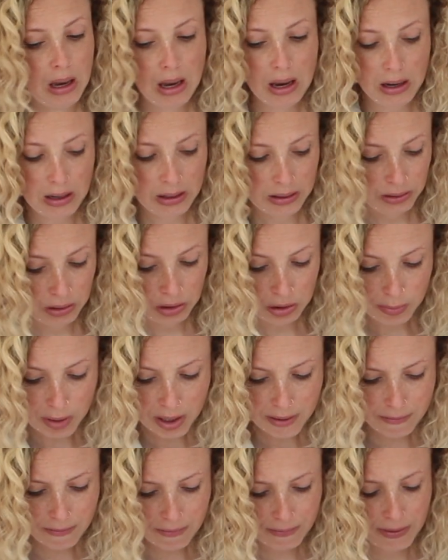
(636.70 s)
and you
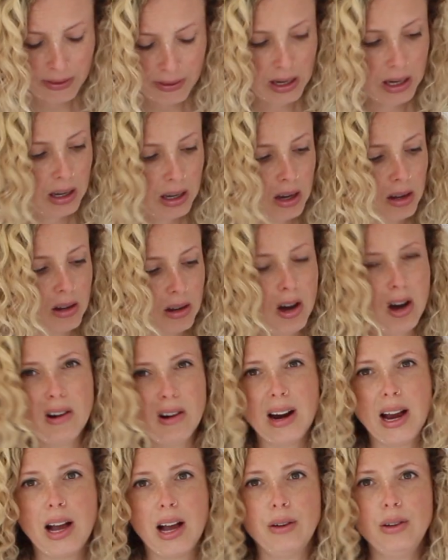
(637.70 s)
might think,
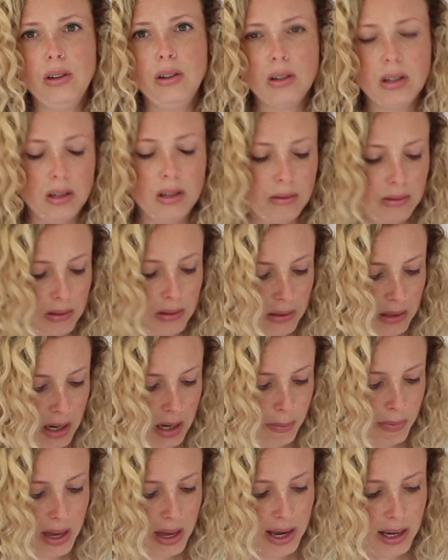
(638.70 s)
Cara, how are you going to
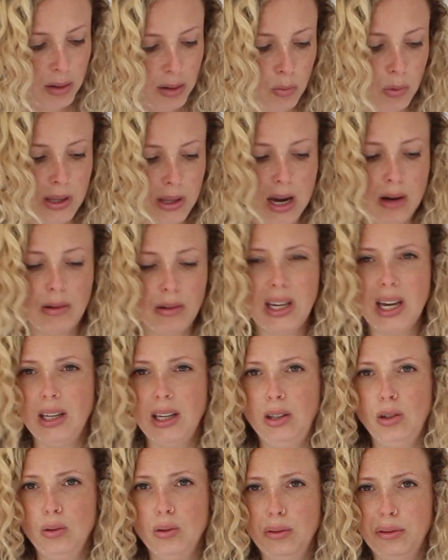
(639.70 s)
dip that in without
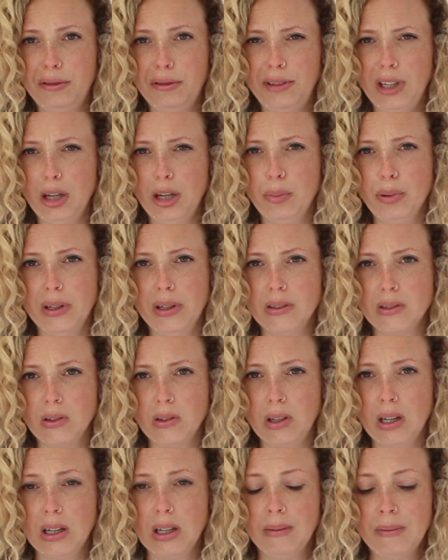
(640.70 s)
getting your fingerprints
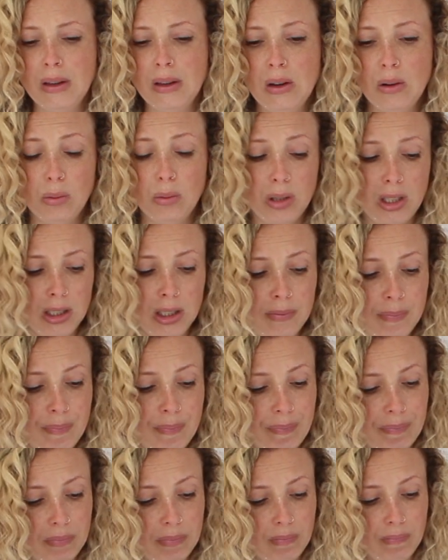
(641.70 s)
on it? Well,
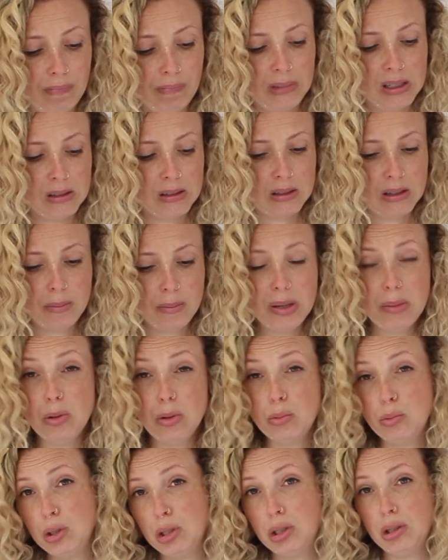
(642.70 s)
some
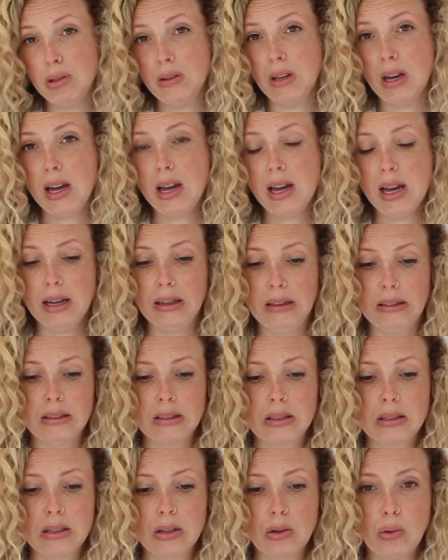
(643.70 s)
people would do that
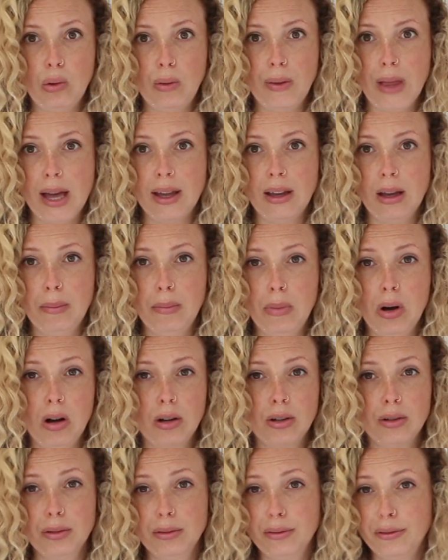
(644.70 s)
and call that a
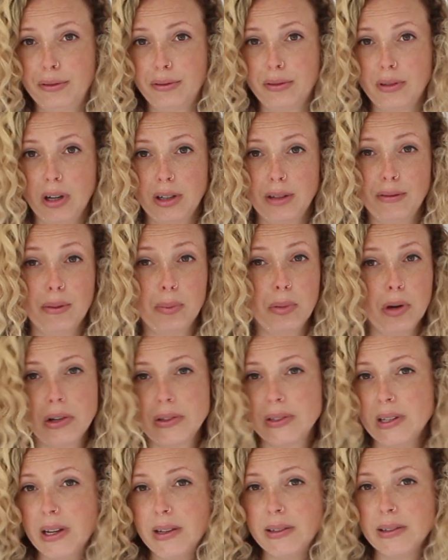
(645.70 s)
mark of kind of the
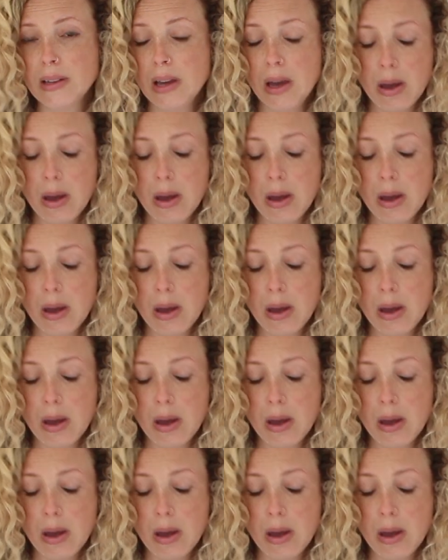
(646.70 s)
process,